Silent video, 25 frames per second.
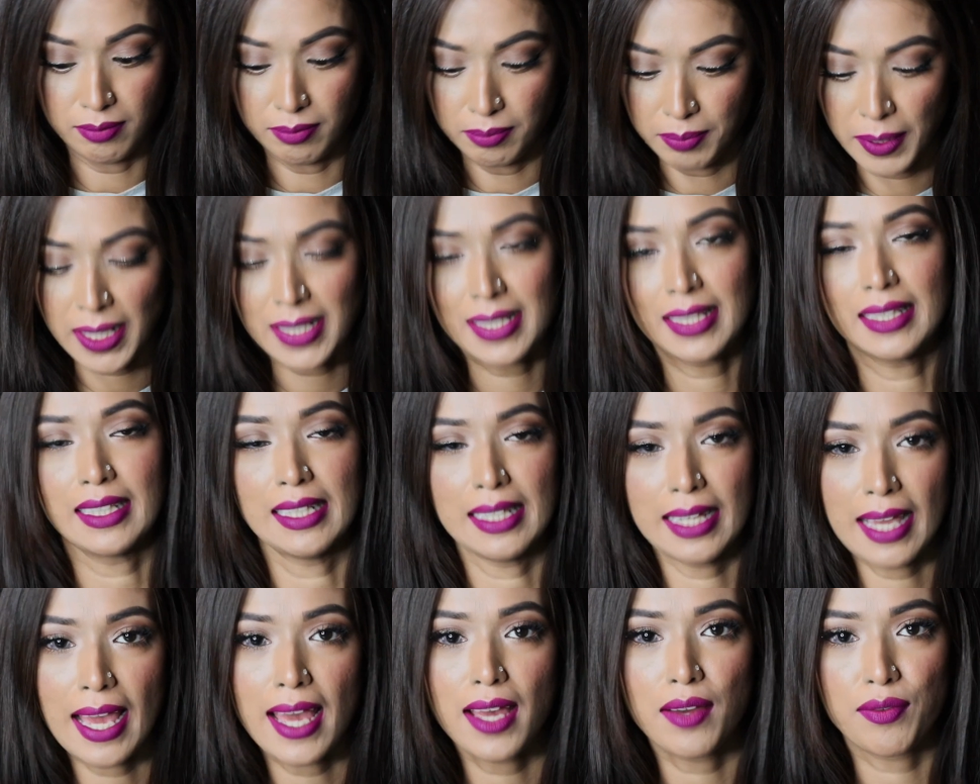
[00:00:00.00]

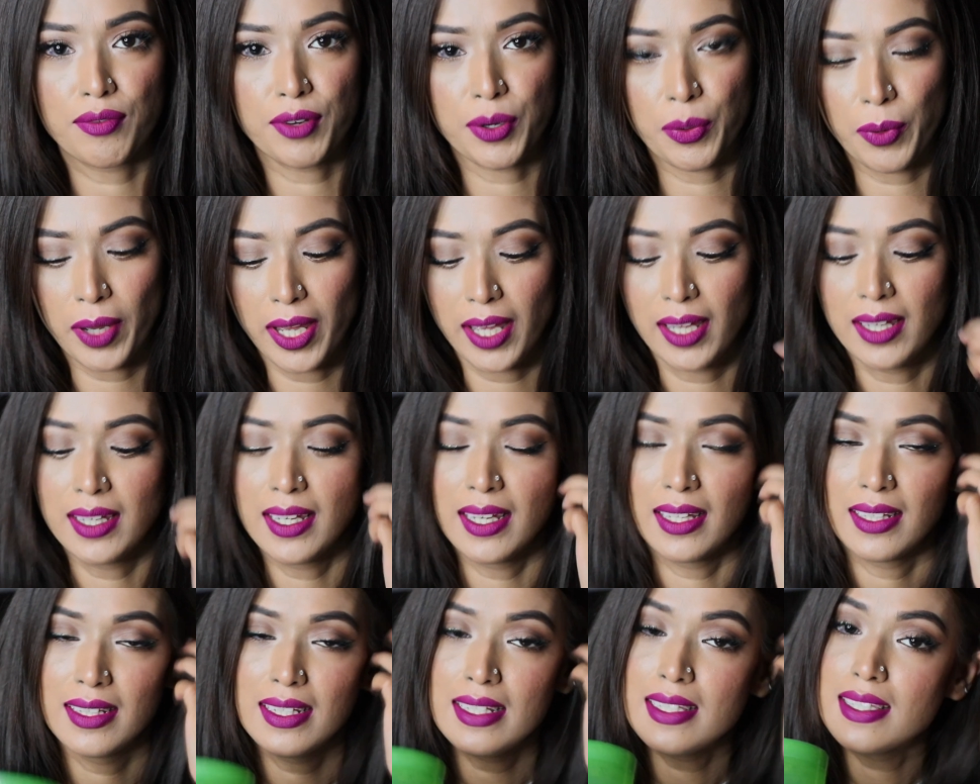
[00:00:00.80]
basically everywhere.
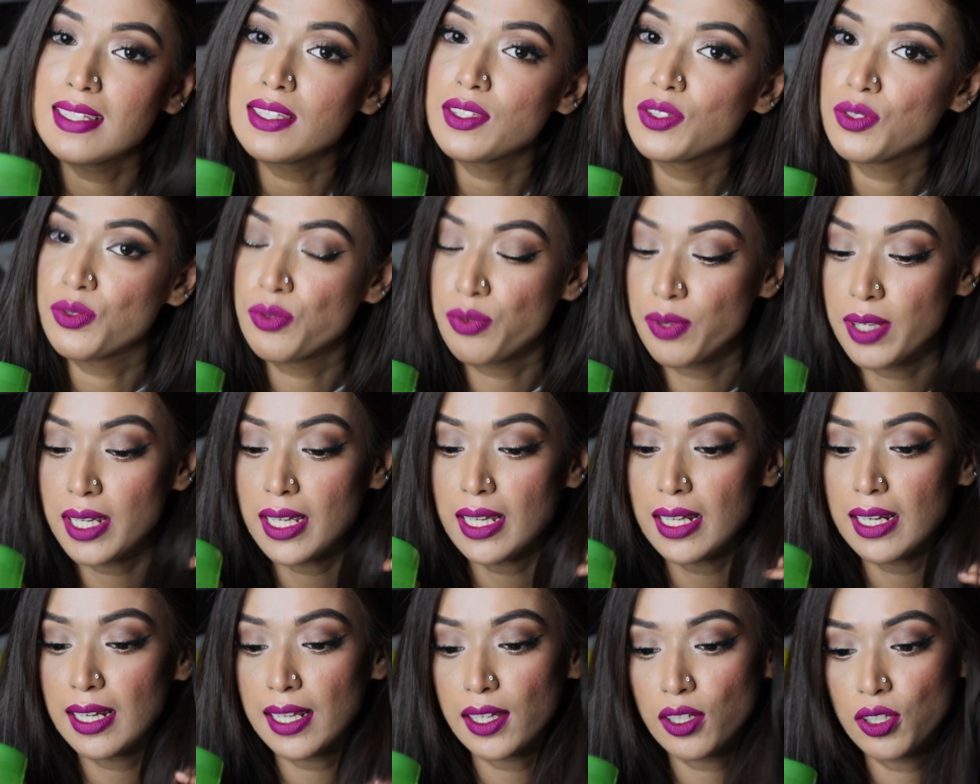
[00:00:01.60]
This is
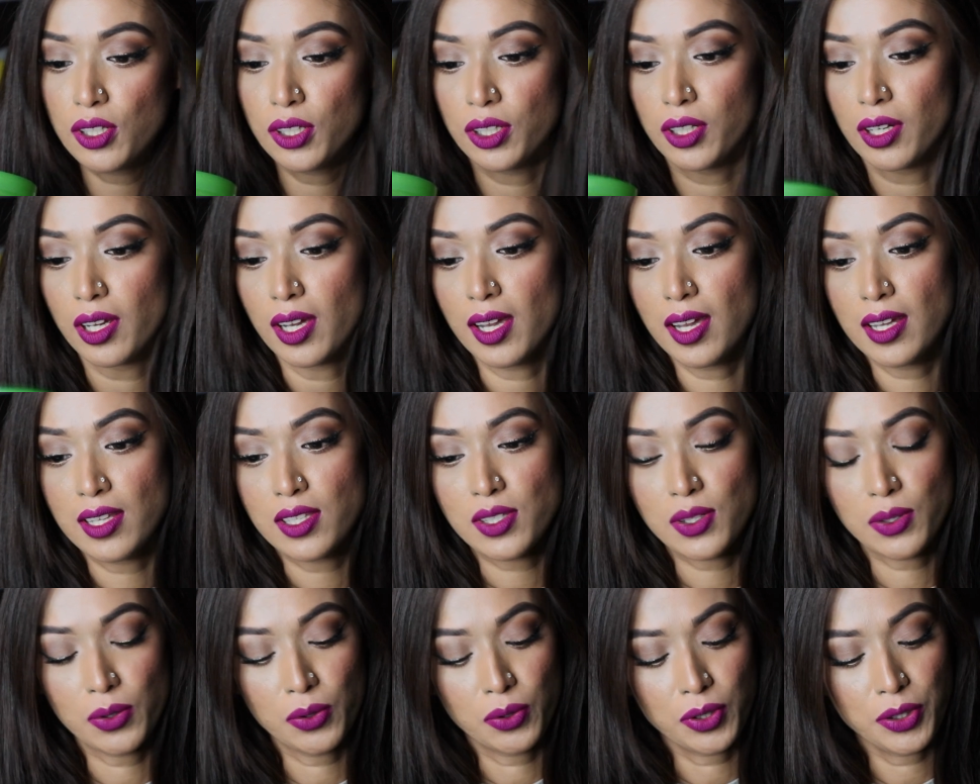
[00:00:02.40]
really good.
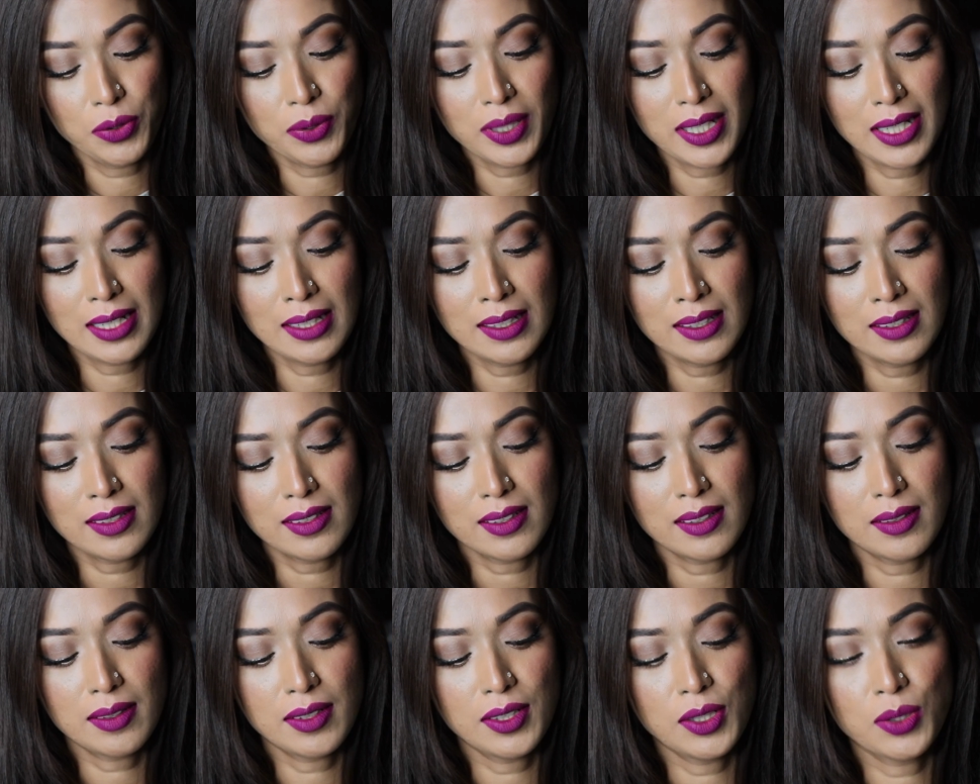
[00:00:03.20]
So you
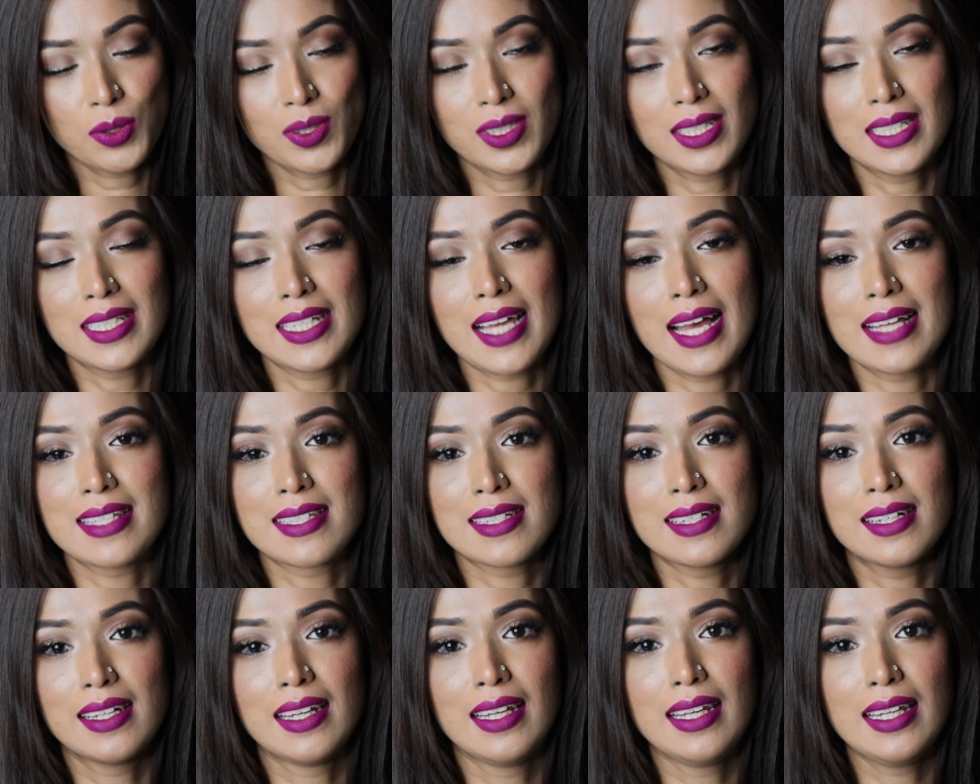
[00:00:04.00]
can use this
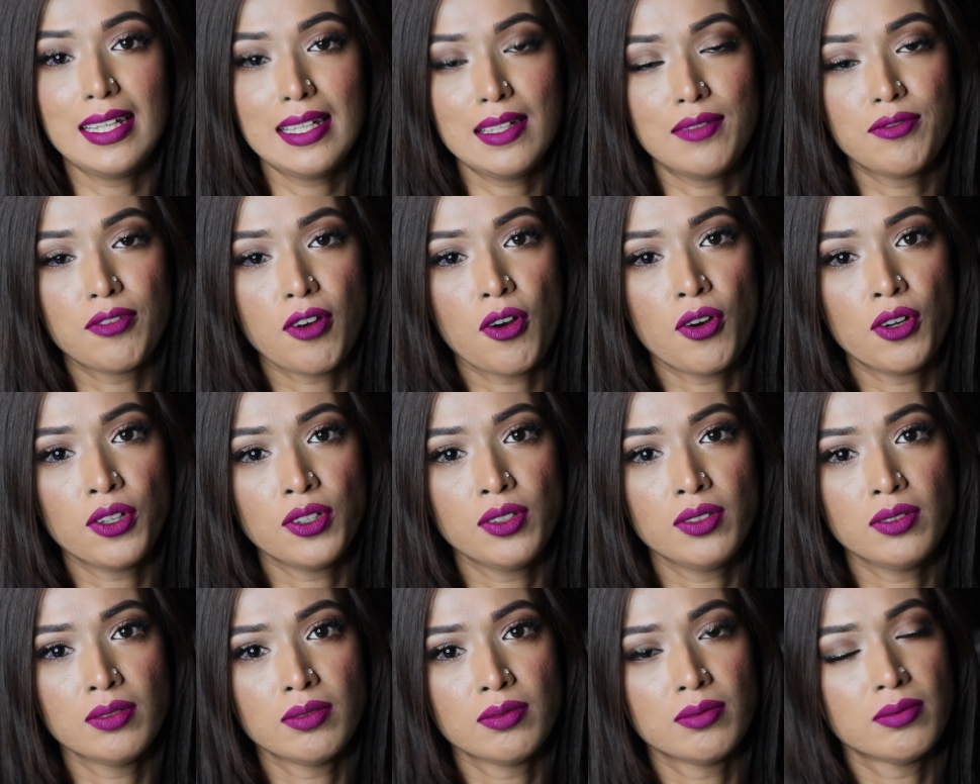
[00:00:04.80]
as a
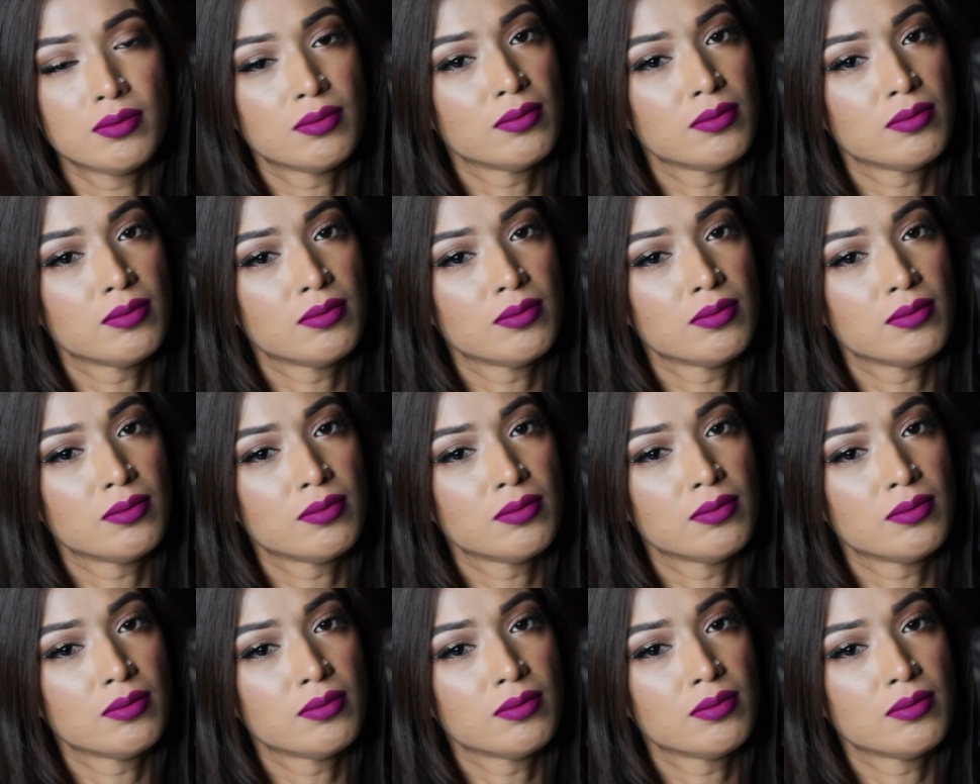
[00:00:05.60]
leave-on